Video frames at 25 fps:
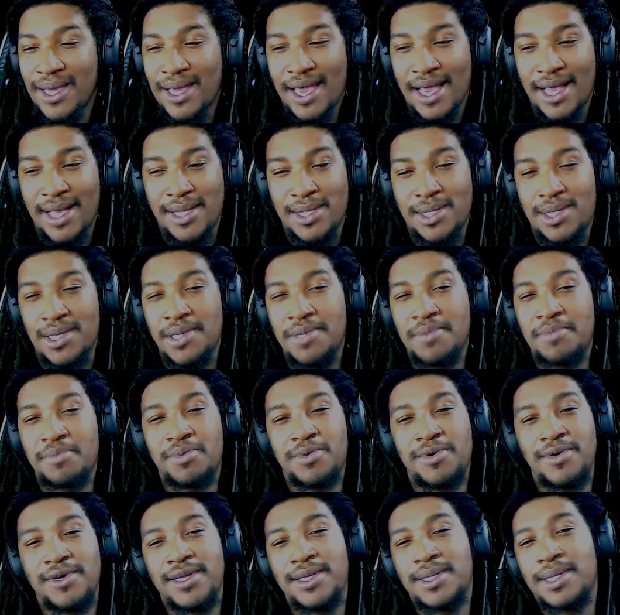at some
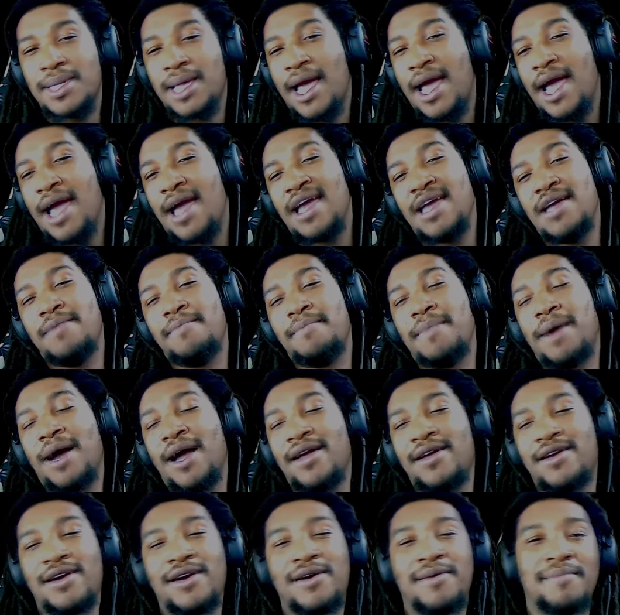point in time, it
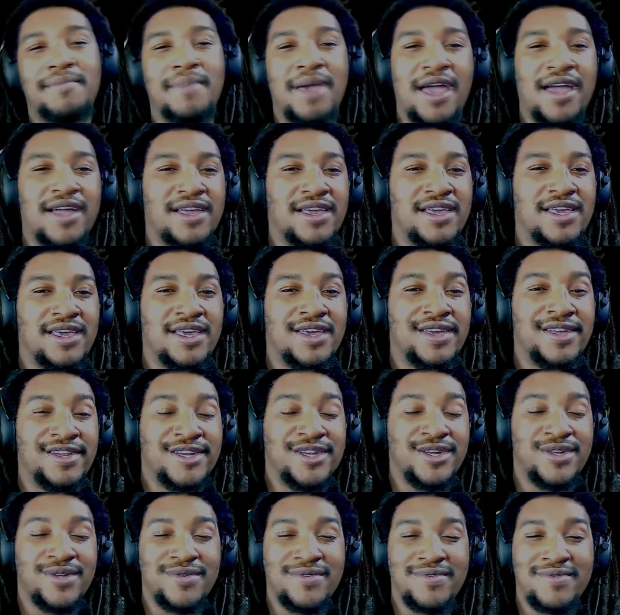might come back and
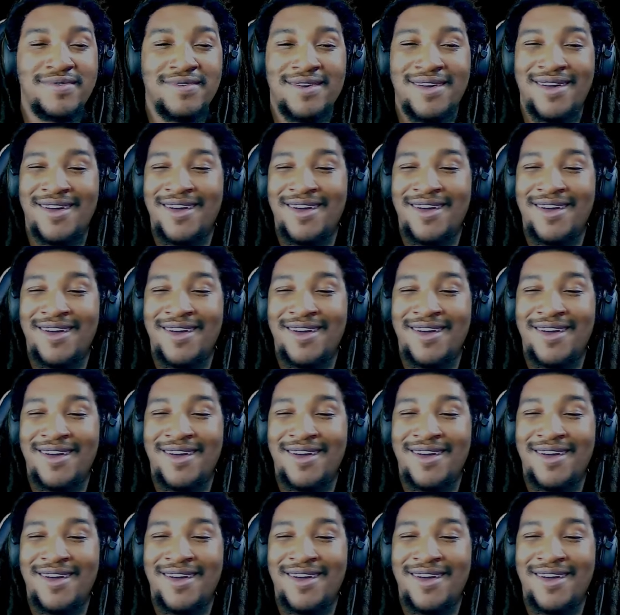hit you.